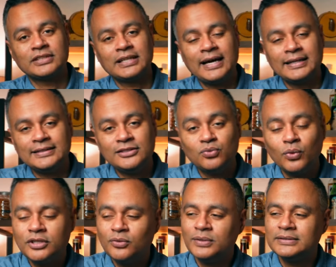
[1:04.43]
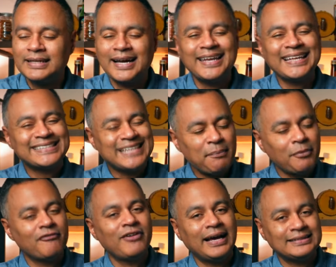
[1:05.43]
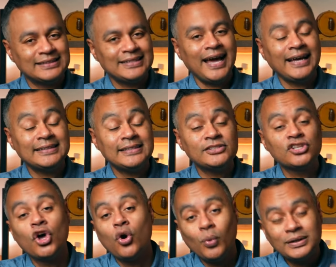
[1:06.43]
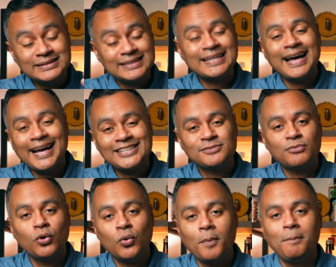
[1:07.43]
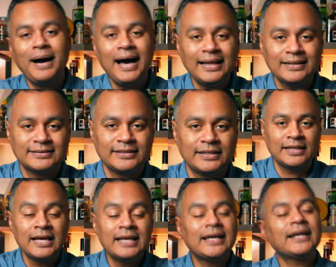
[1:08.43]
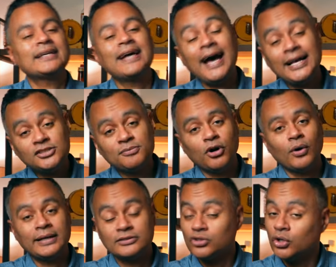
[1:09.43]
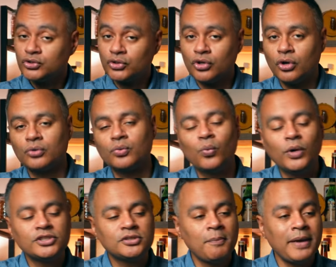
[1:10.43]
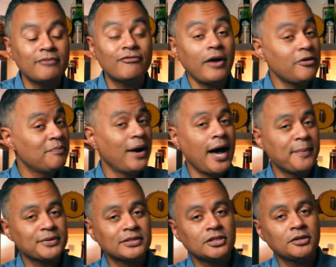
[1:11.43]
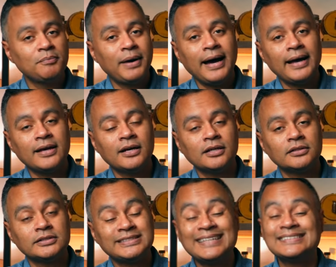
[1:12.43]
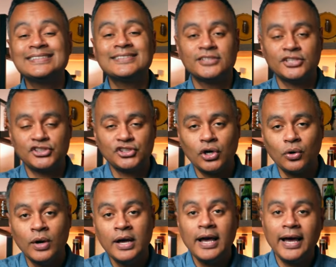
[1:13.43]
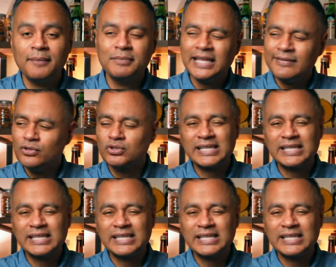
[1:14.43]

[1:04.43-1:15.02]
of the 90s, one of the ones that kind of exemplifies the 90s was the Cosmopolitan. Now, the Cosmo, as is also known, was made very popular by the Sex and the City show. And I believe it was